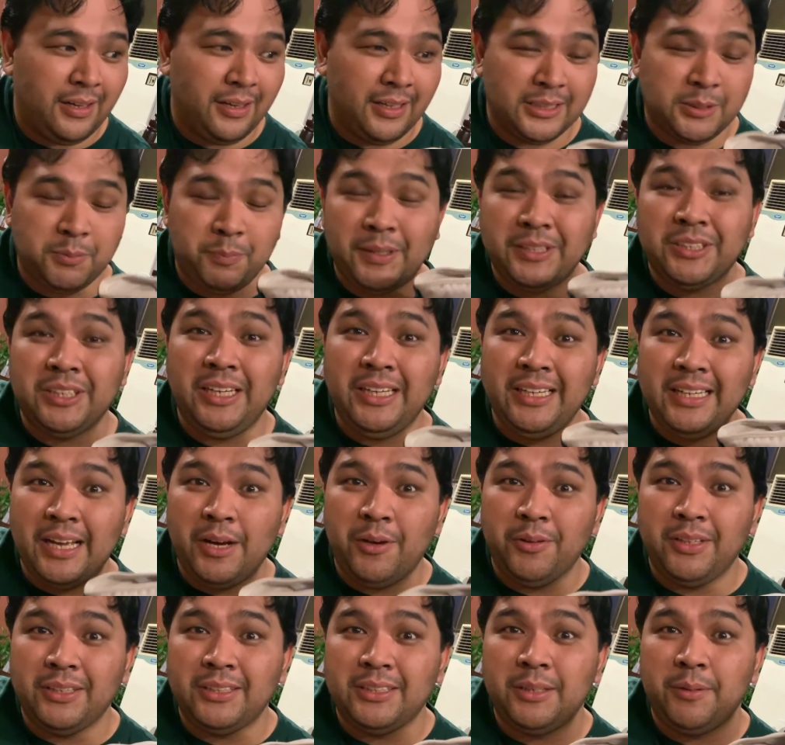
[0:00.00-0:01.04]
especially
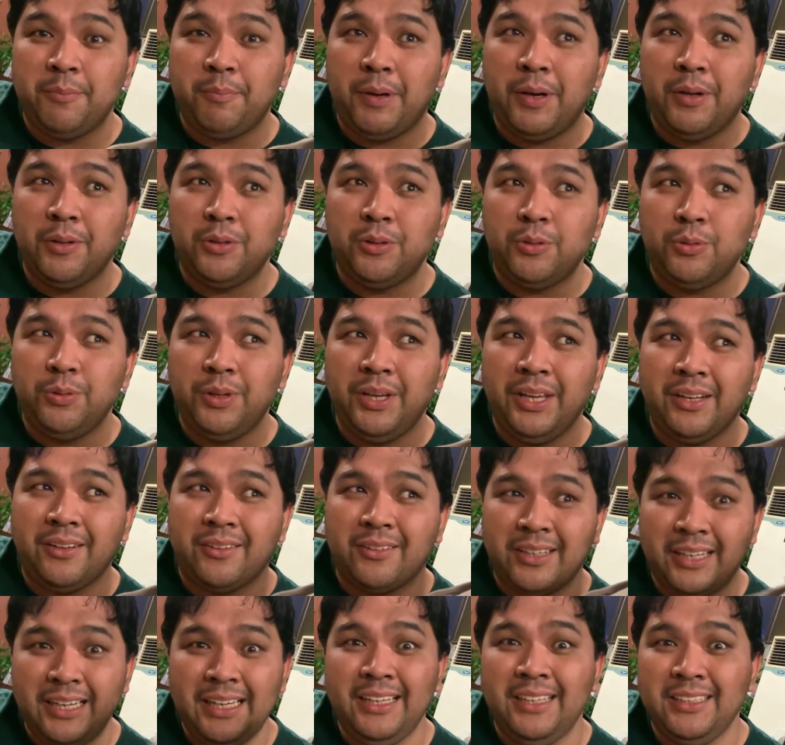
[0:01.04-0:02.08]
now that it's about to hit
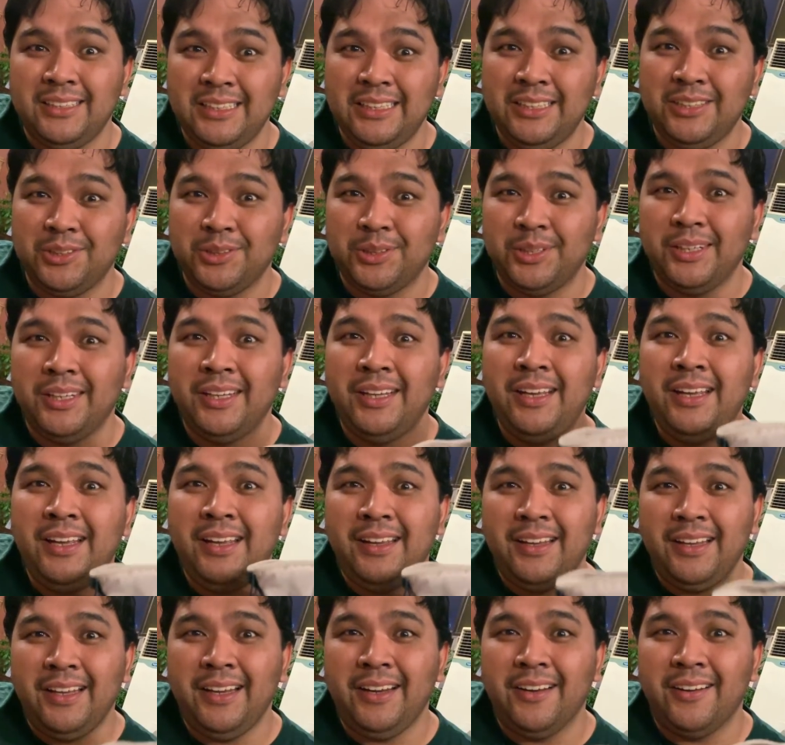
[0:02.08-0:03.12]
rainy season
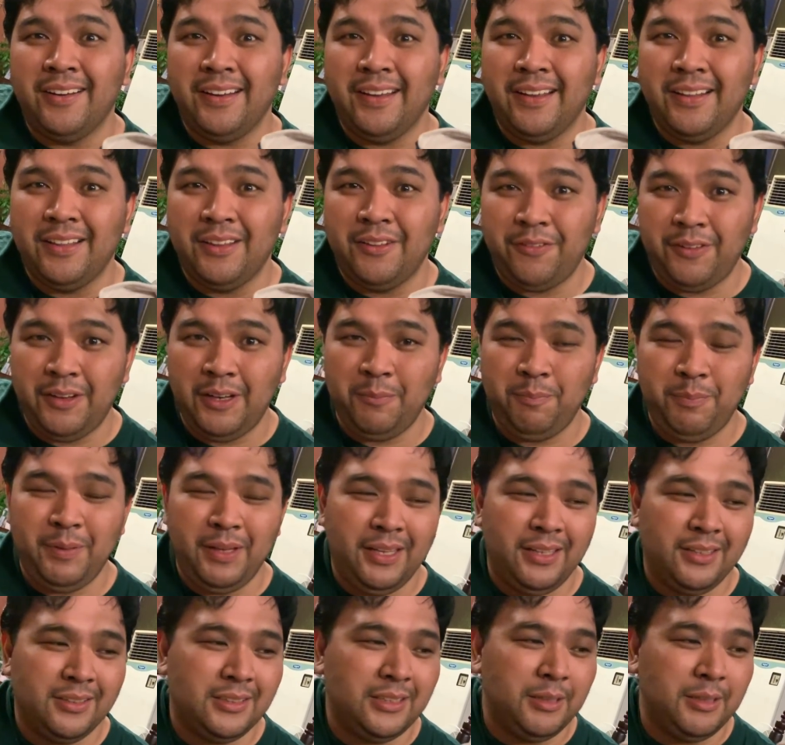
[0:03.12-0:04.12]
here in the Philippines.